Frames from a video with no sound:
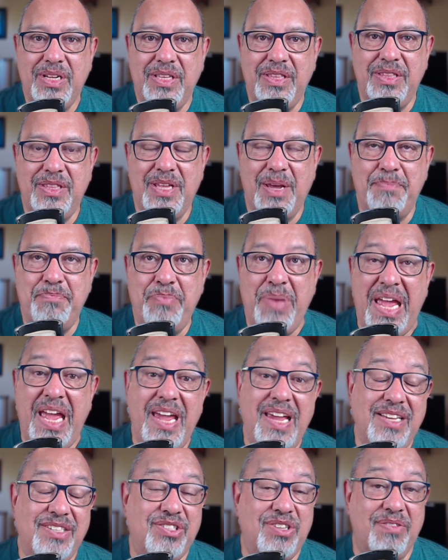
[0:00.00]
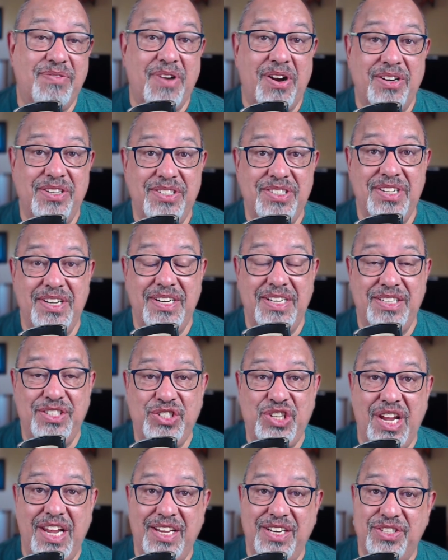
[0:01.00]
the pace of our city
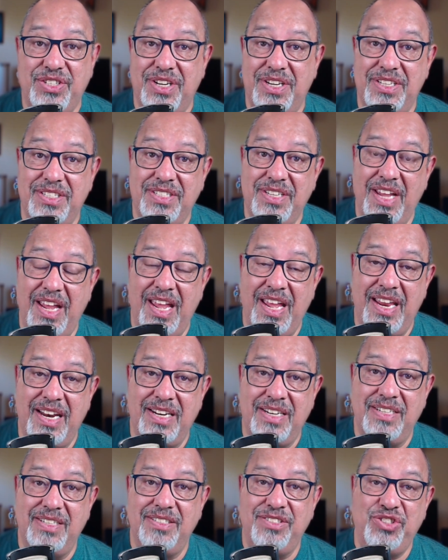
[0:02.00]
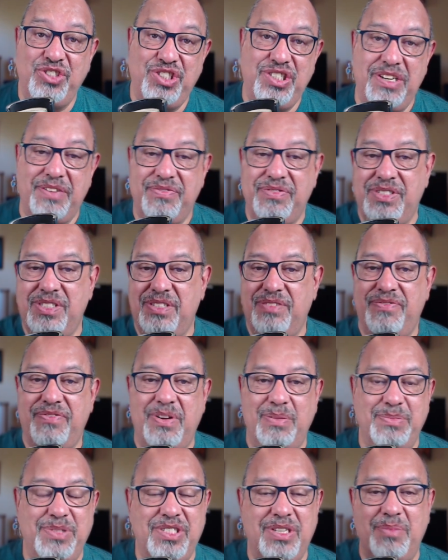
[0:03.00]
changes and shifts
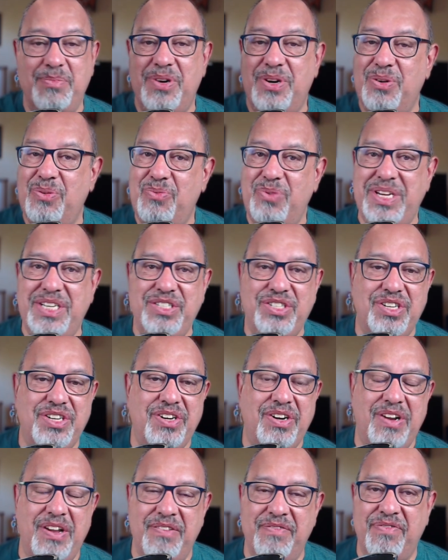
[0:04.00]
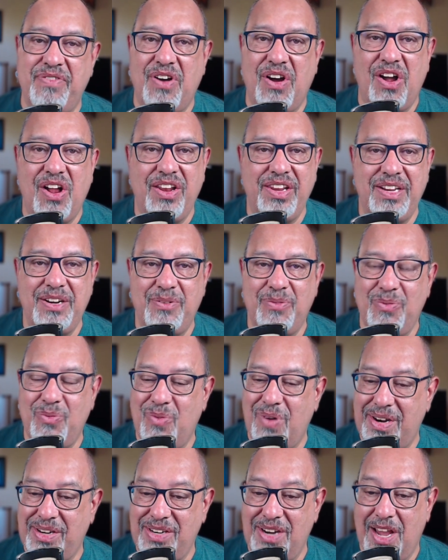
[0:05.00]
from summer to winter and fall and
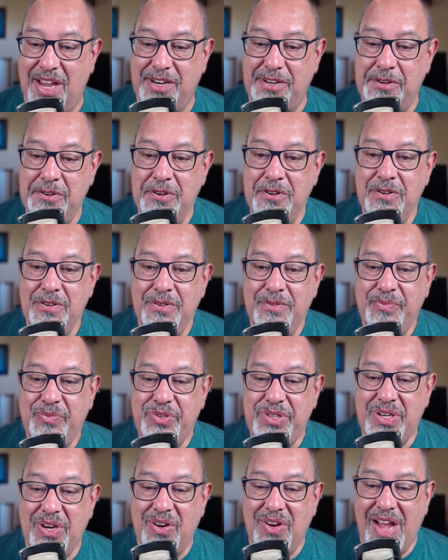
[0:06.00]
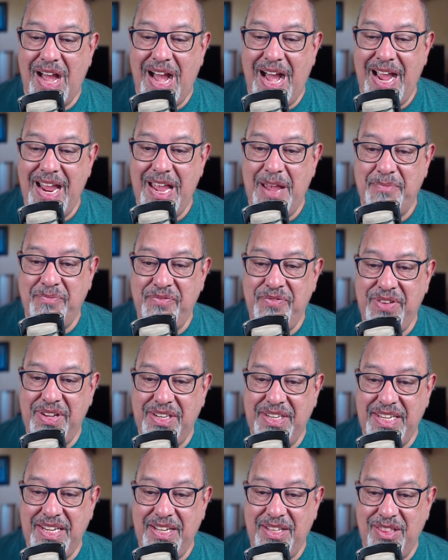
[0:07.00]
whatnot. So I am
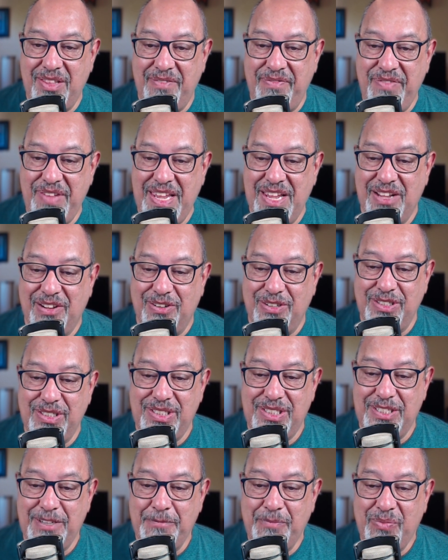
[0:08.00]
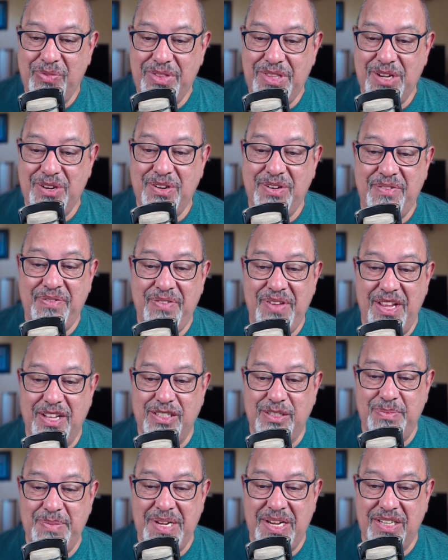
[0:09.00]
feeling the feels, the good
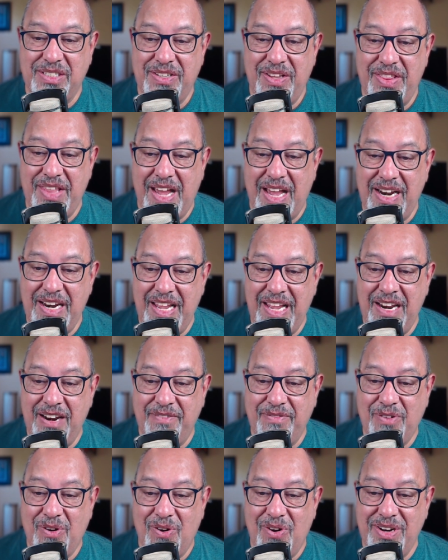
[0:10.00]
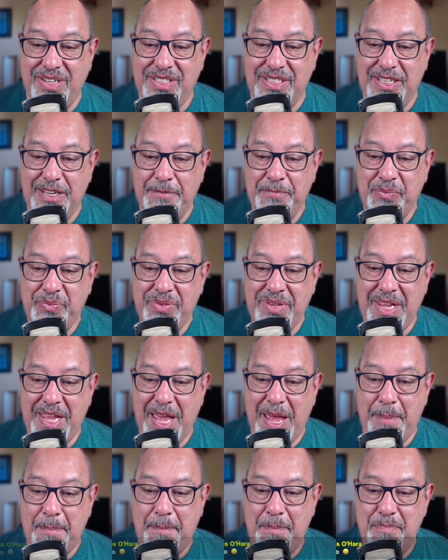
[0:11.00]
feels, because of that. And of course,
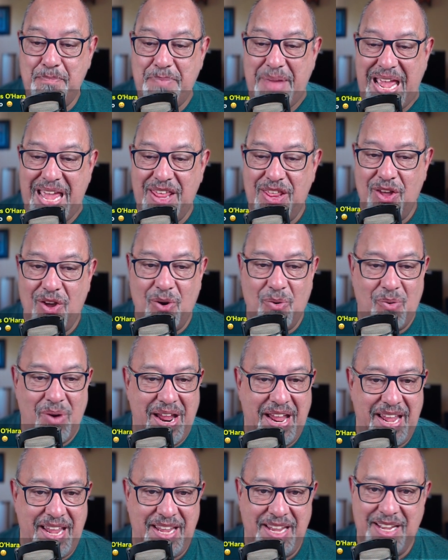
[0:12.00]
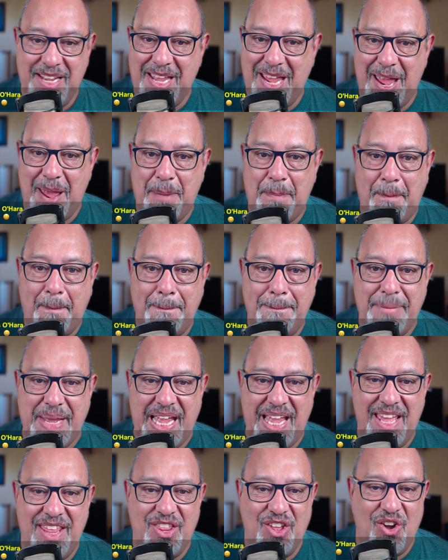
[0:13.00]
¿Qué pedo, güey? ¿Qué
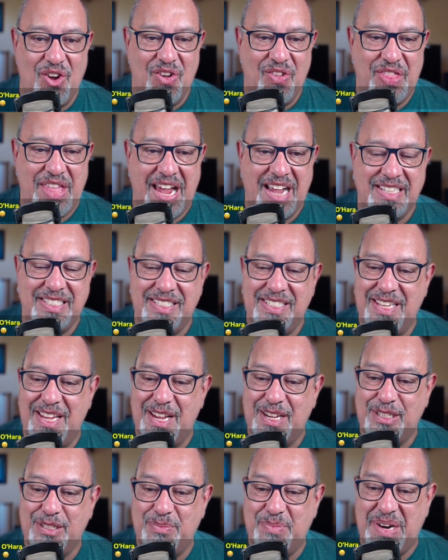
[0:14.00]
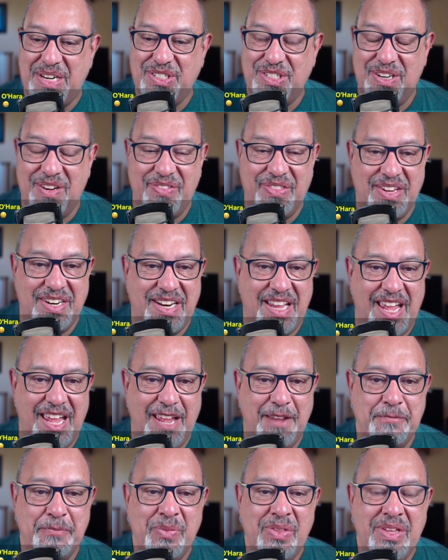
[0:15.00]
pedo? That's the expression of the
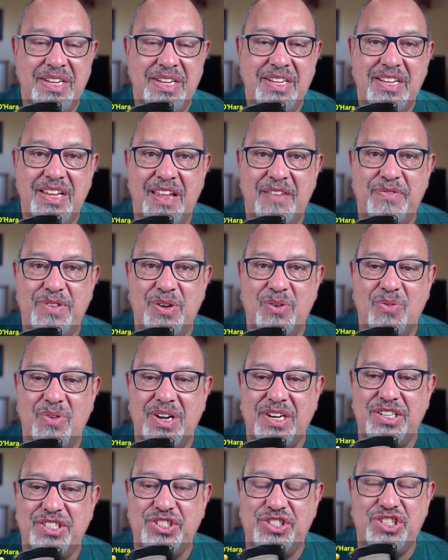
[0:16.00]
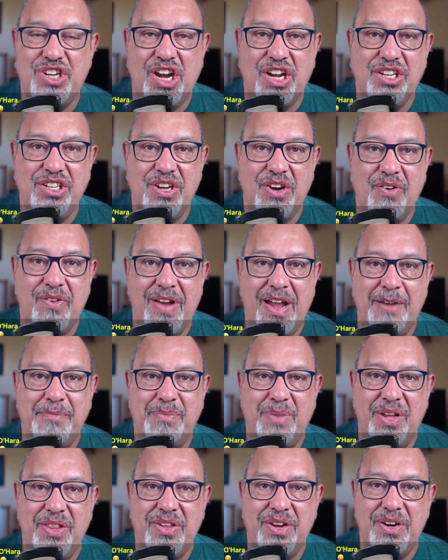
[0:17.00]
day. If you want to shock your
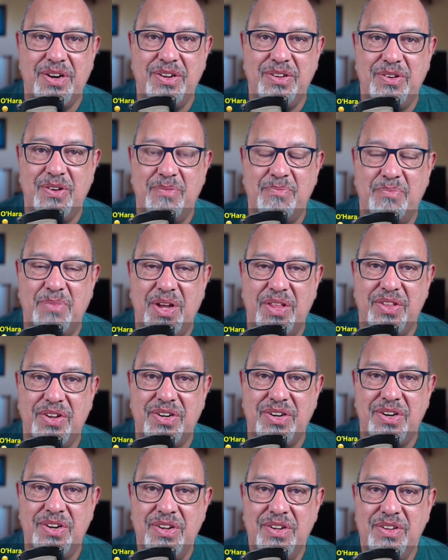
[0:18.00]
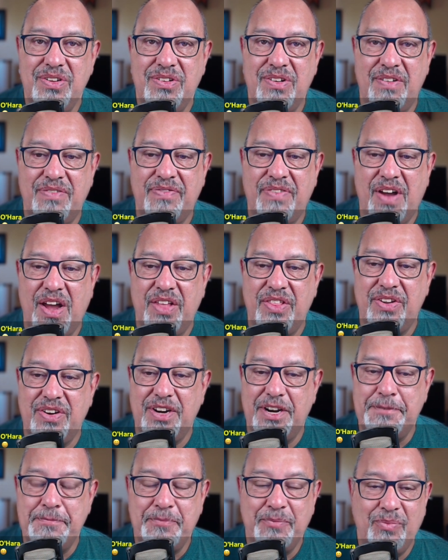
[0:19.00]
grandmother, your mother, your
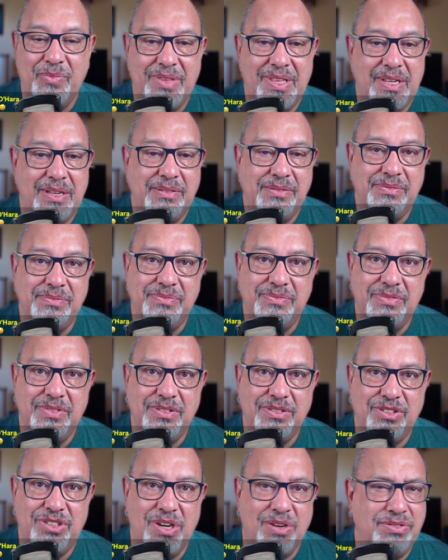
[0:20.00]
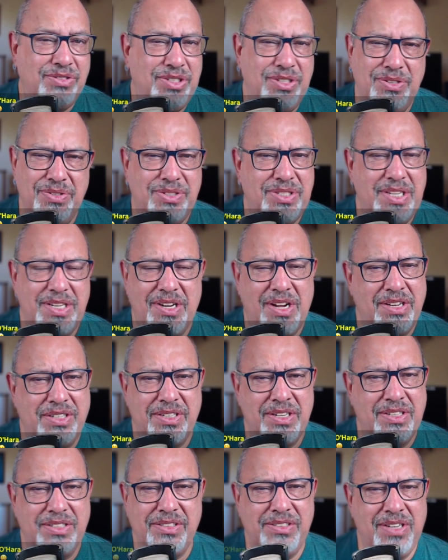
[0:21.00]
father, don't use it on
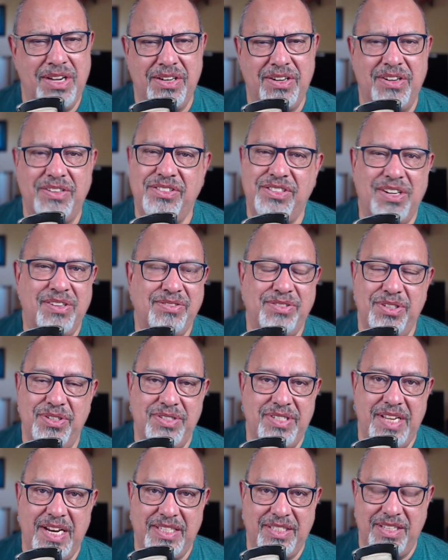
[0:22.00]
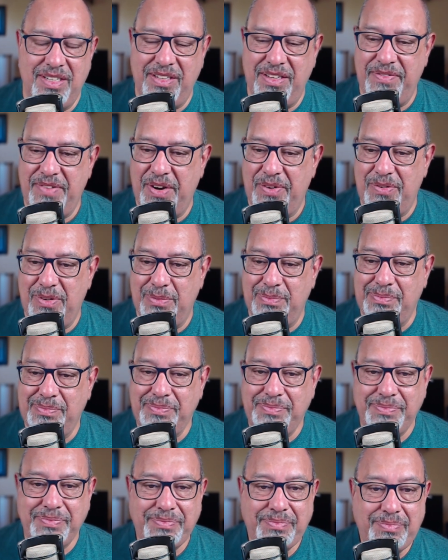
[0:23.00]
the, don't use it at the living room,
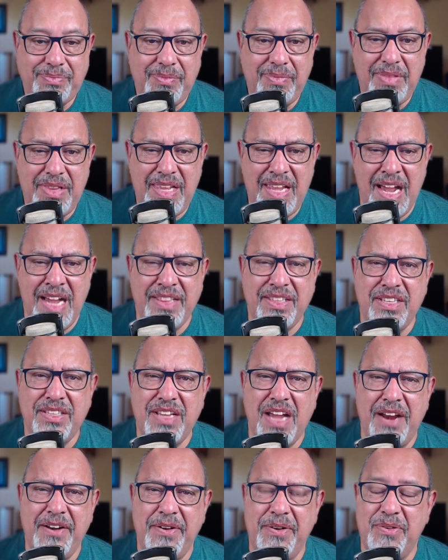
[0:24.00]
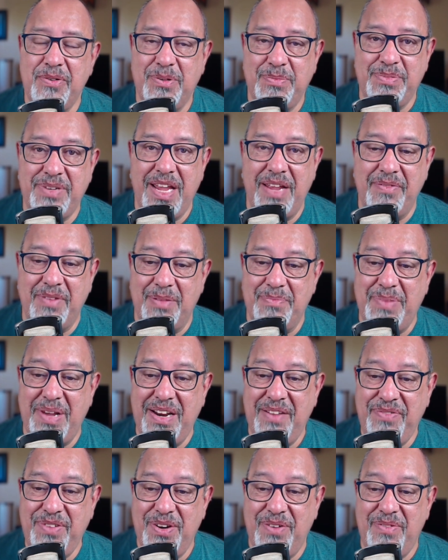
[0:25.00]
at the dining room table.
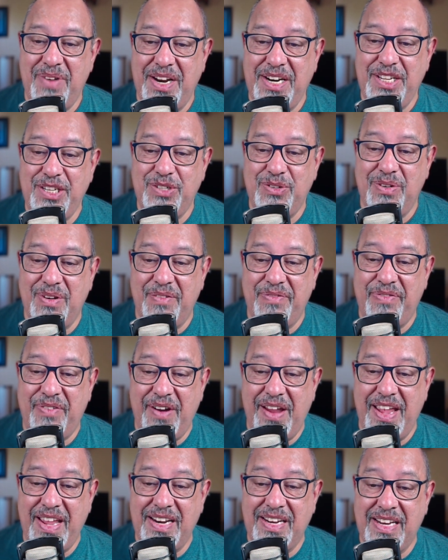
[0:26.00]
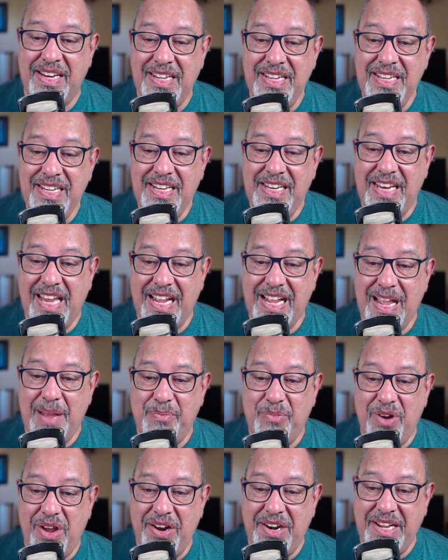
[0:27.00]
But if you're running into a friend, like
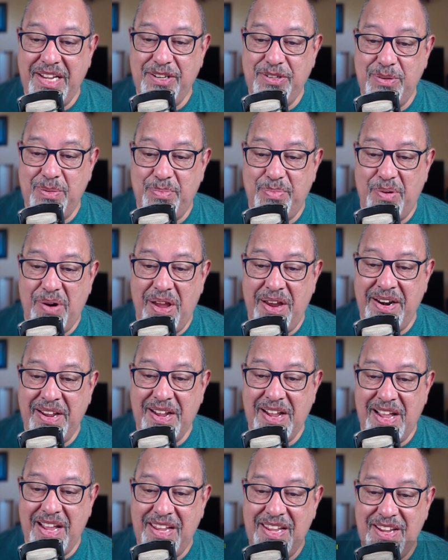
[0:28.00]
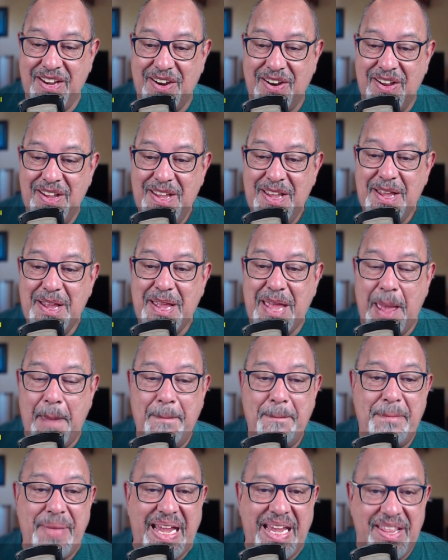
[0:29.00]
I'm running into Bronica here,
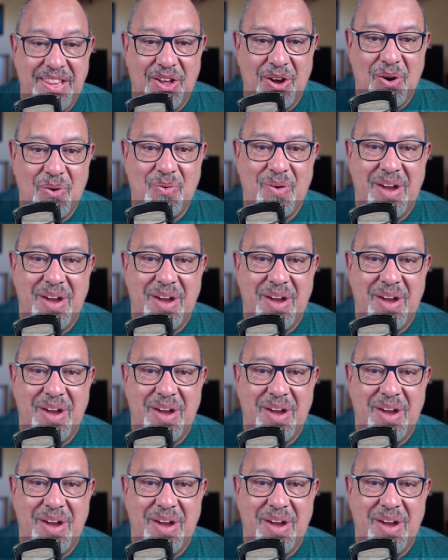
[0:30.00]
¿Qué pedo,